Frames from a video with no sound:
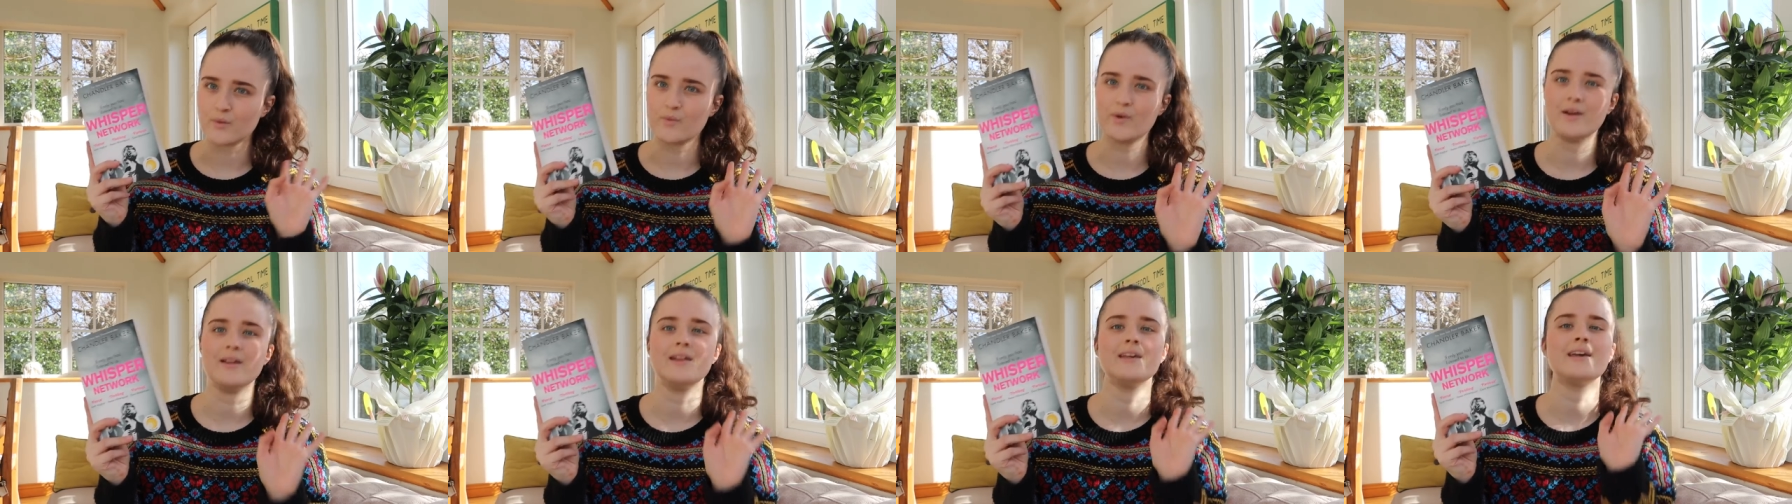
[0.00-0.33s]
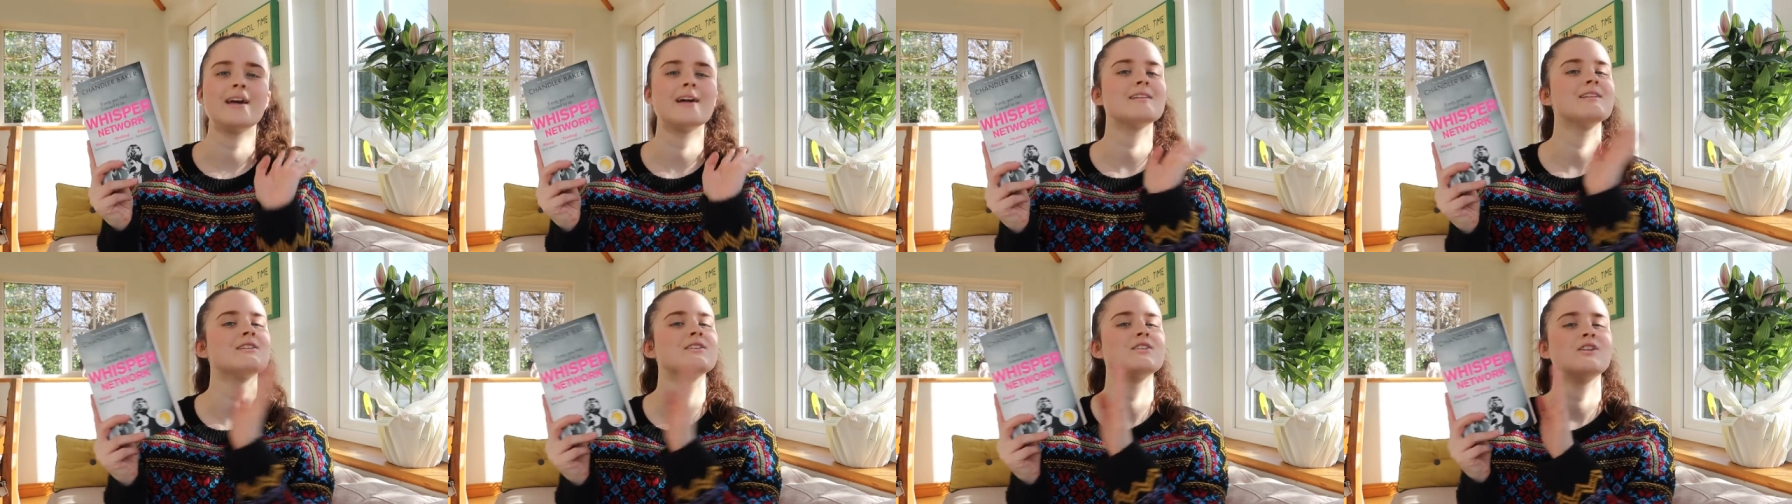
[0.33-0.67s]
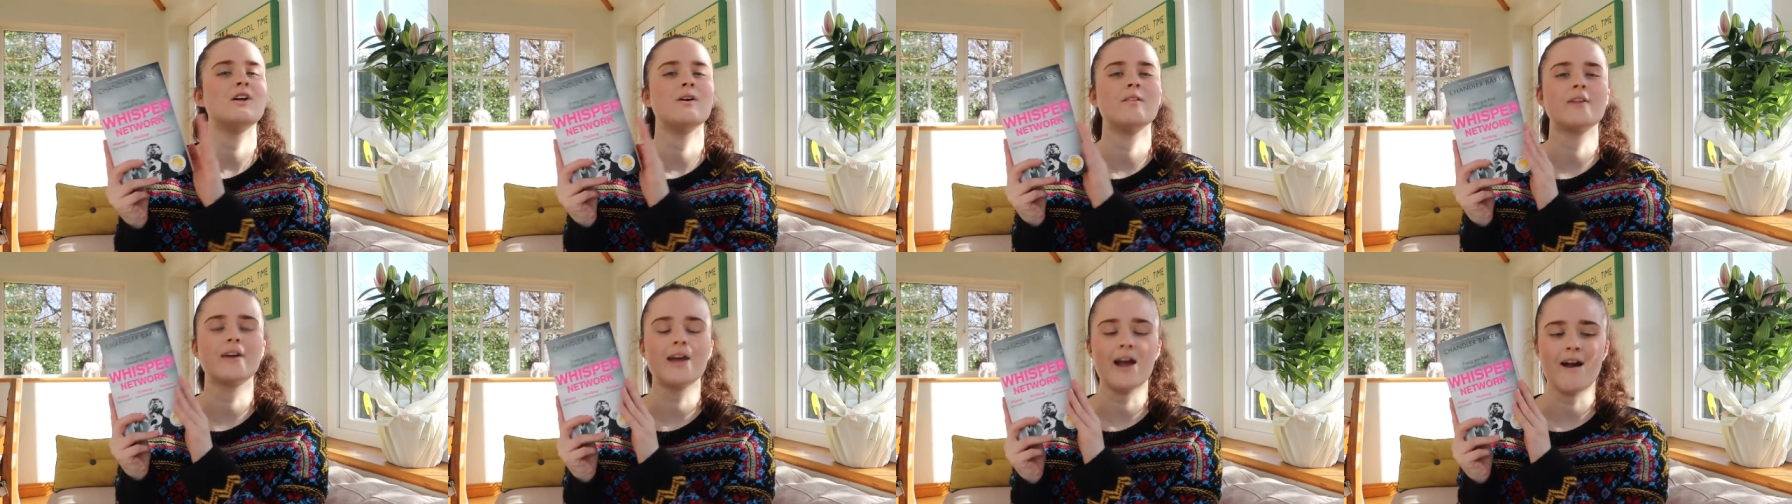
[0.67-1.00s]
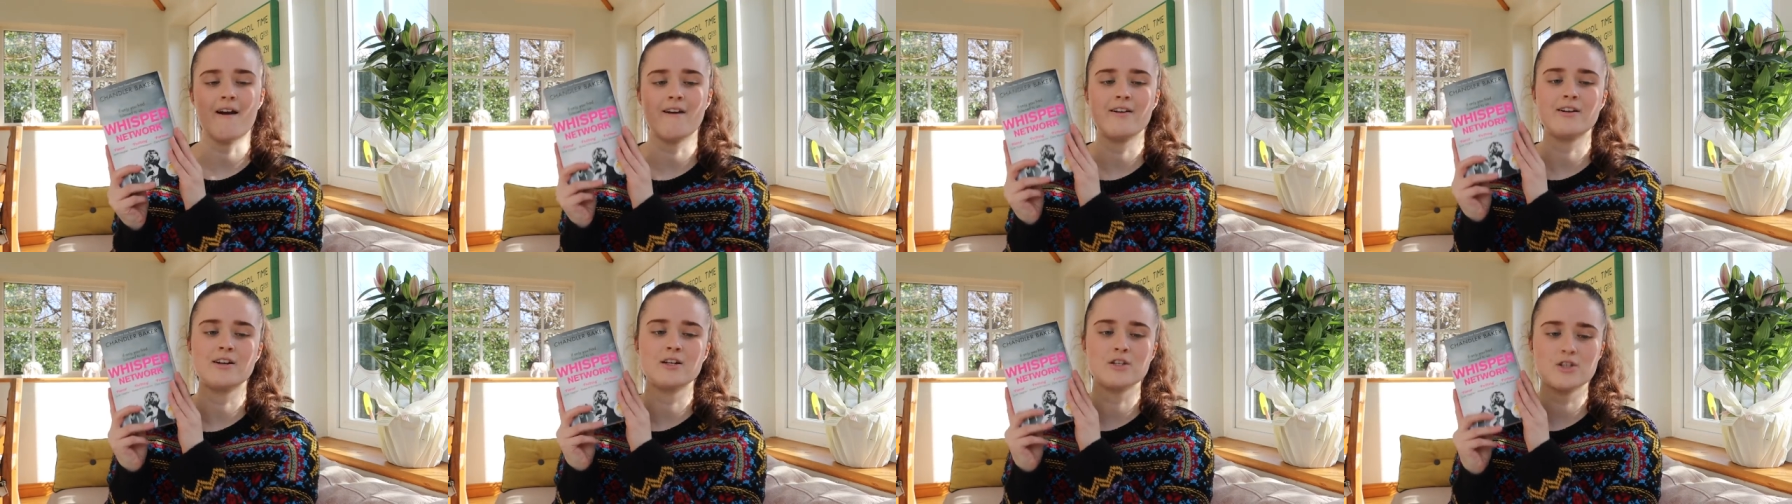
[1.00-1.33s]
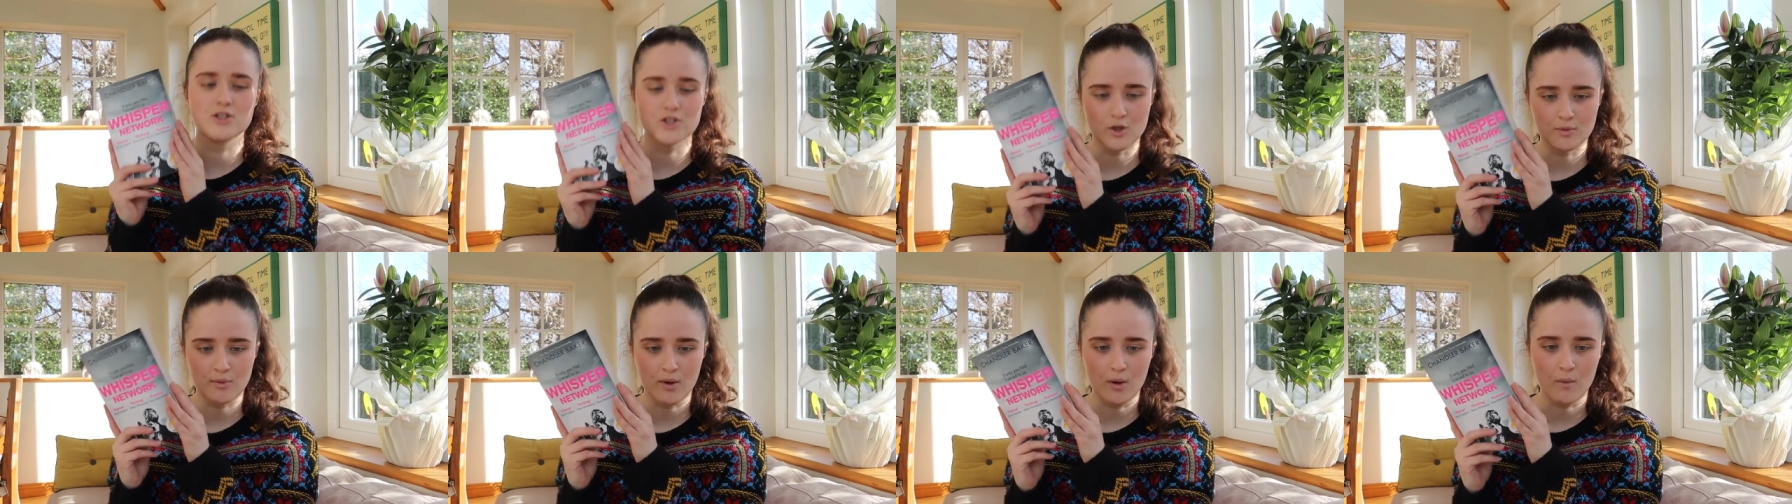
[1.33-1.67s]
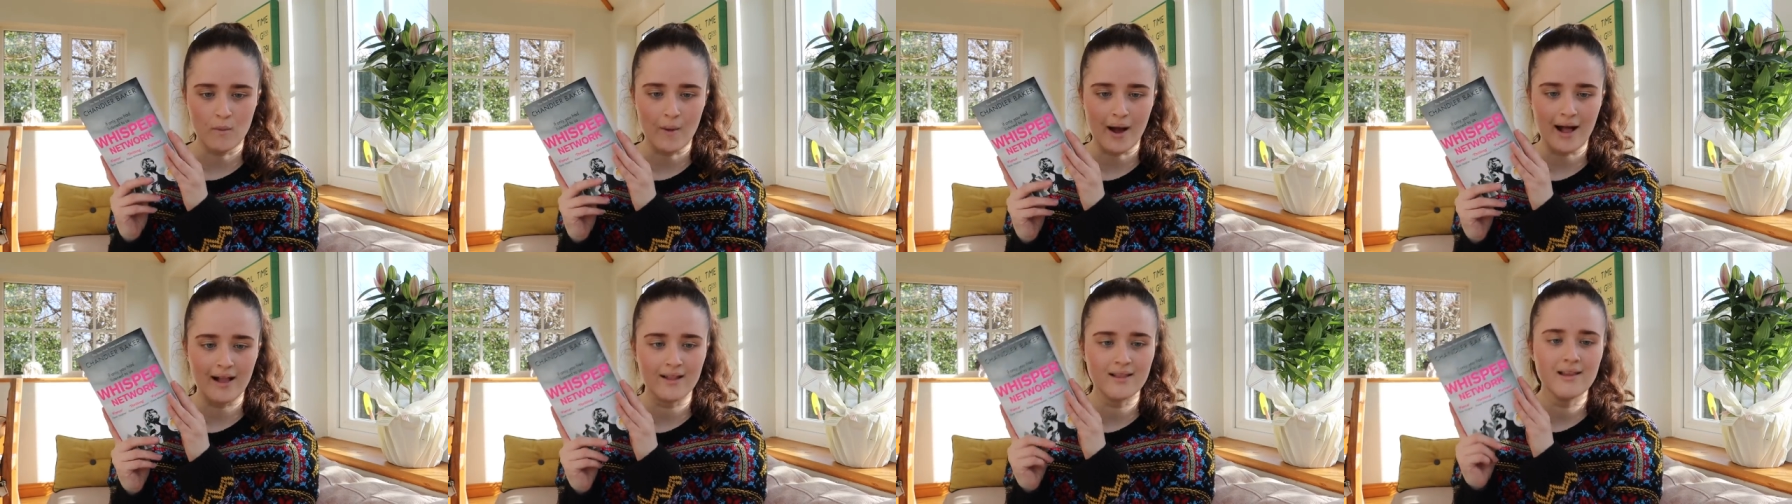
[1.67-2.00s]
really getting to know the characters super
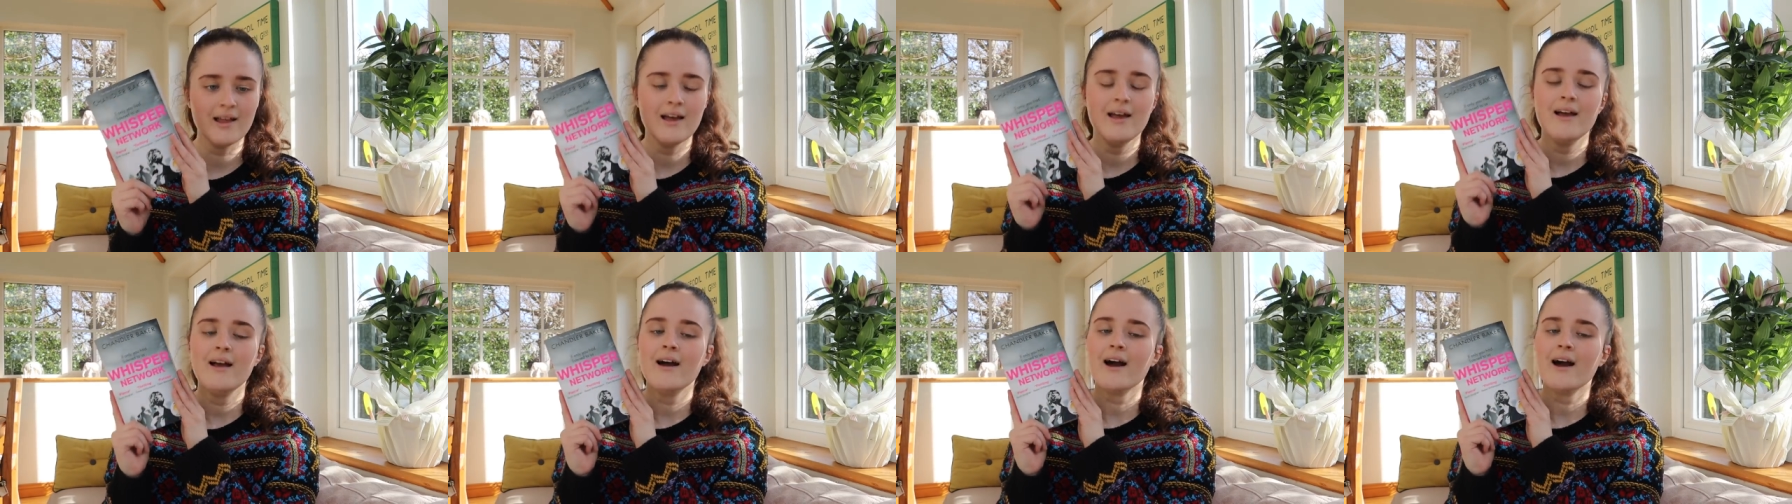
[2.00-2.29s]
well.